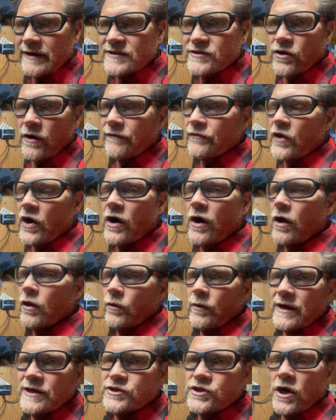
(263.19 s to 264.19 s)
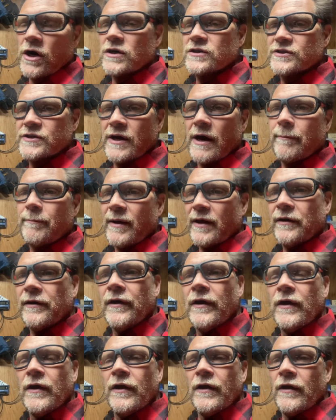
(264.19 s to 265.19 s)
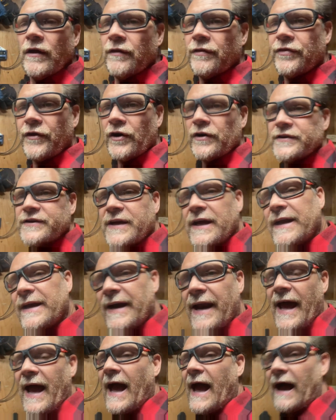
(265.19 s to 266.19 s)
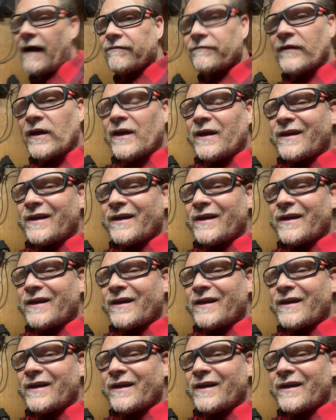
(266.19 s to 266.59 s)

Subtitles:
So if they're all the way charged up at 13.5,